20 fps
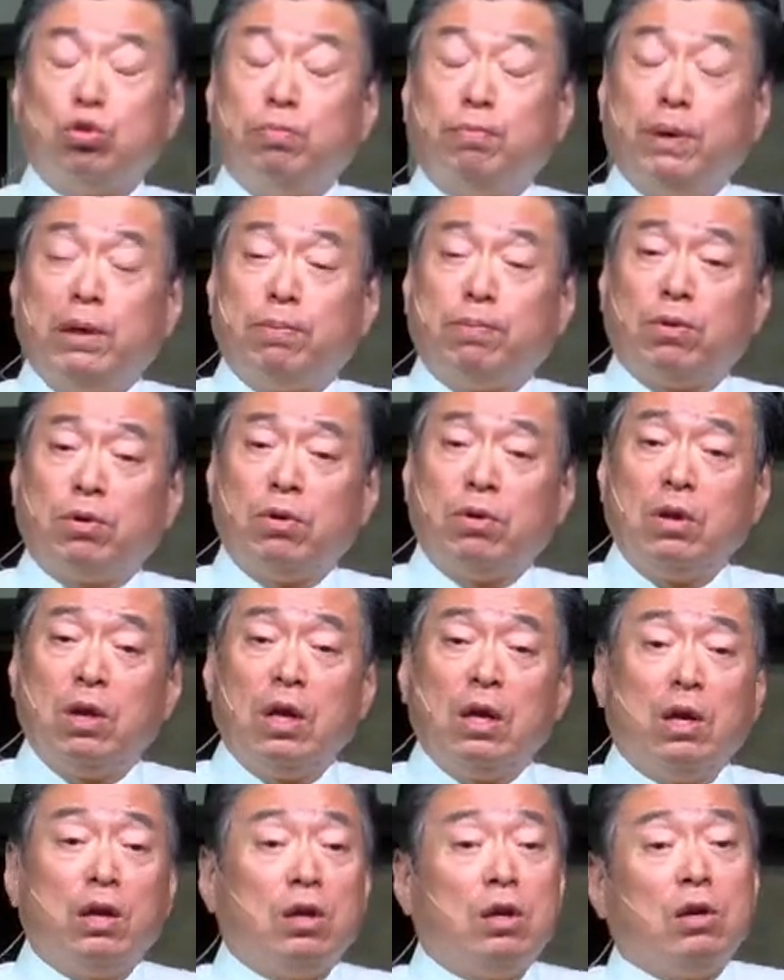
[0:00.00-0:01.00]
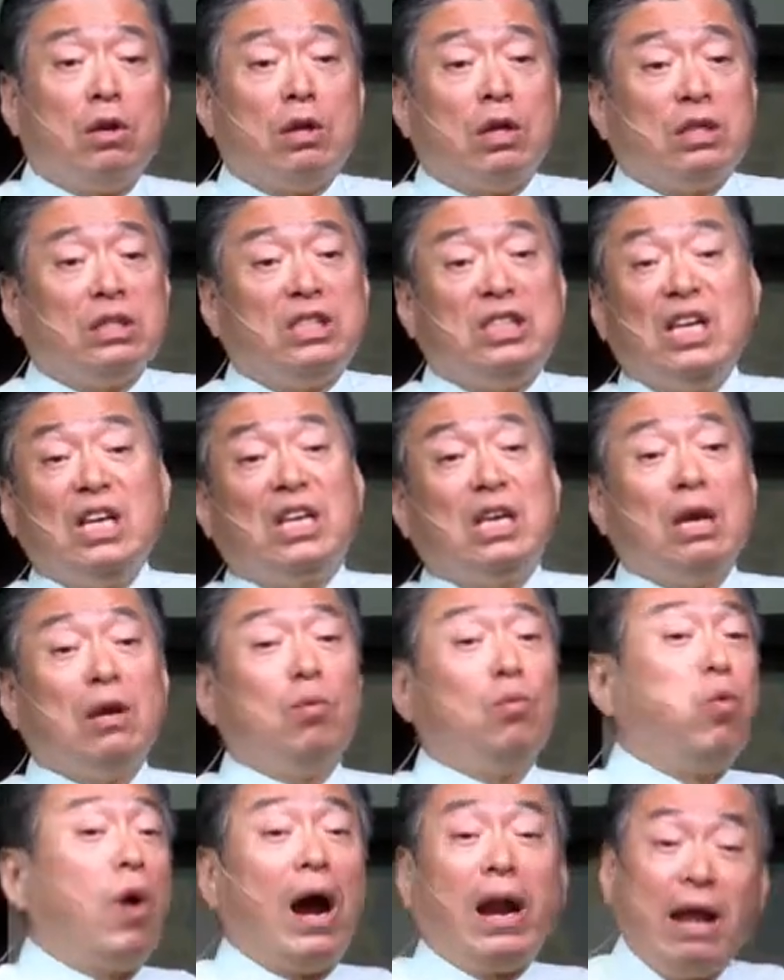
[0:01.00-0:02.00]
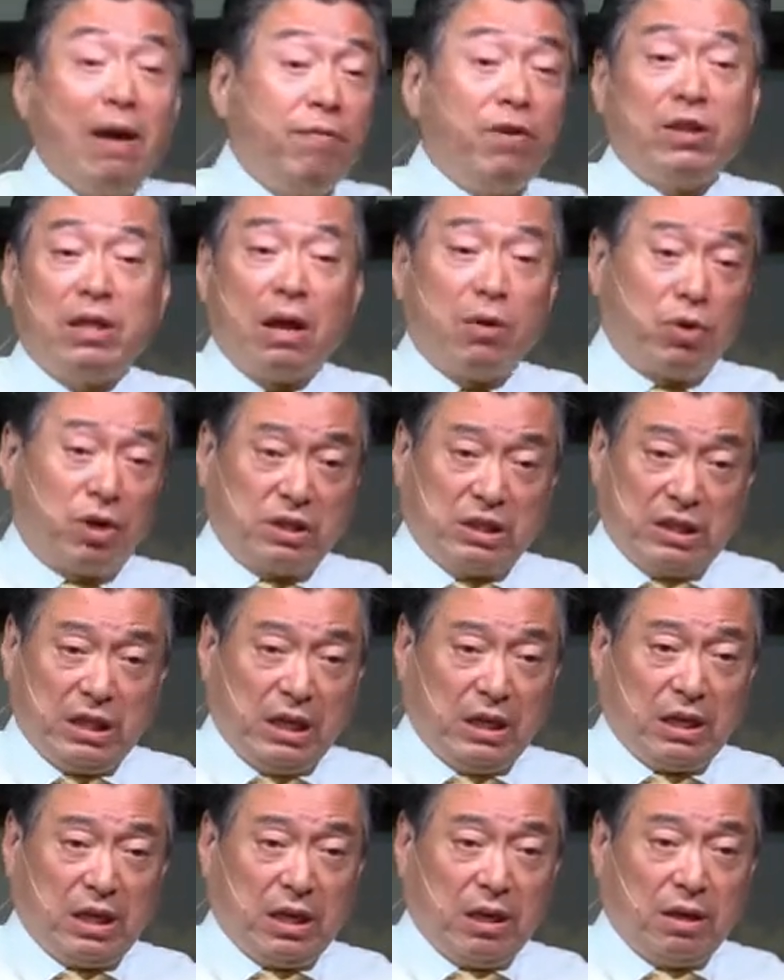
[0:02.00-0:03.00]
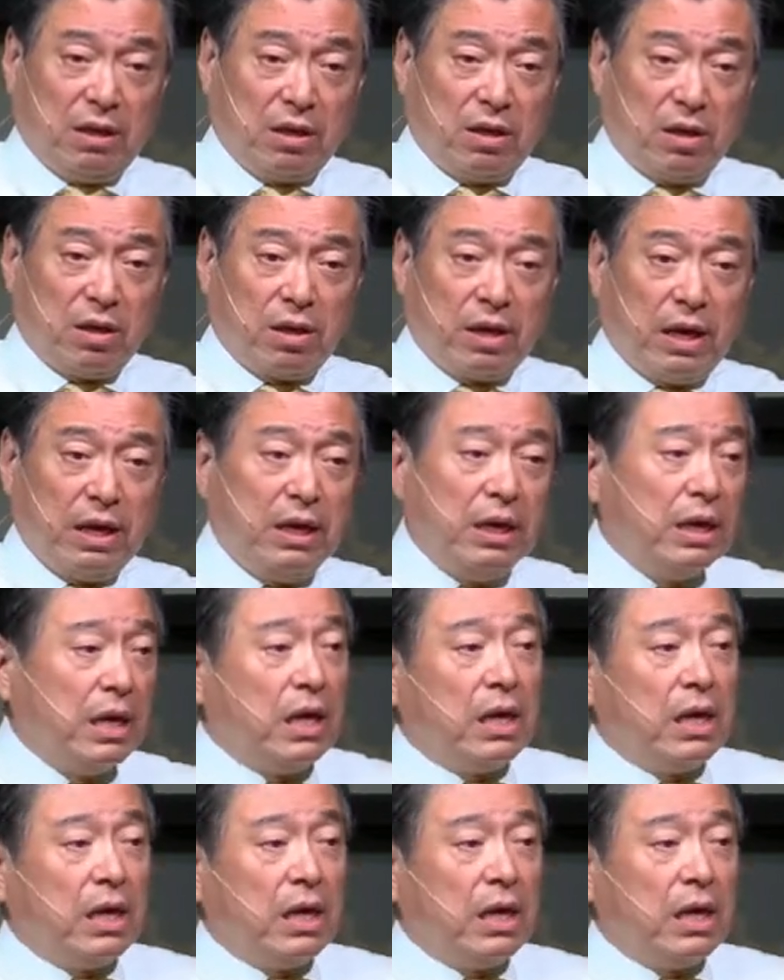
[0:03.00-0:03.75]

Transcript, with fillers: people seeking whatever they were seeking, okay,